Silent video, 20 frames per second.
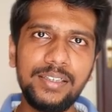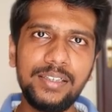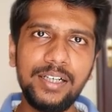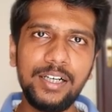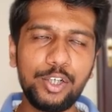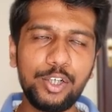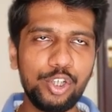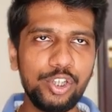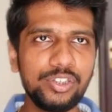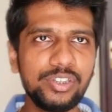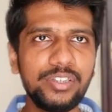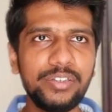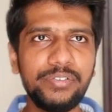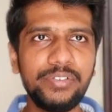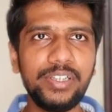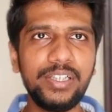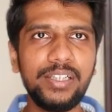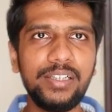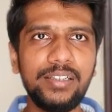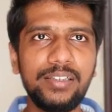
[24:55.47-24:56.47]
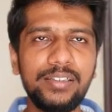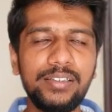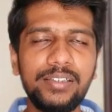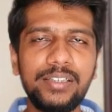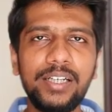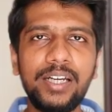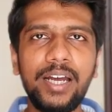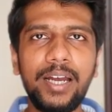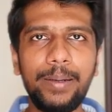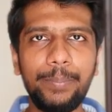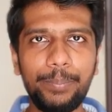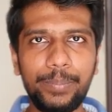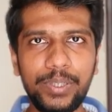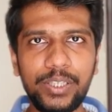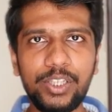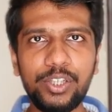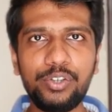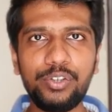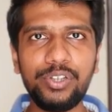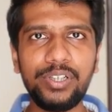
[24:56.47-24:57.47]
across the world and
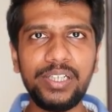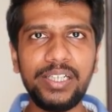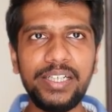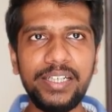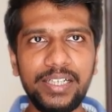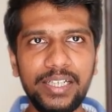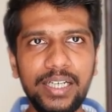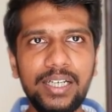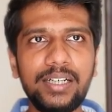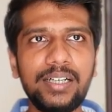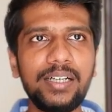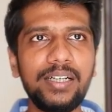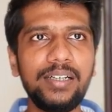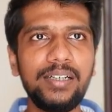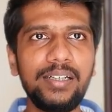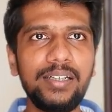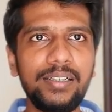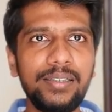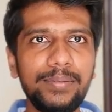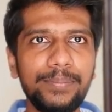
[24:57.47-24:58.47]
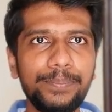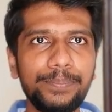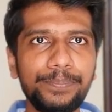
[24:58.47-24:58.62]
particularly in our country.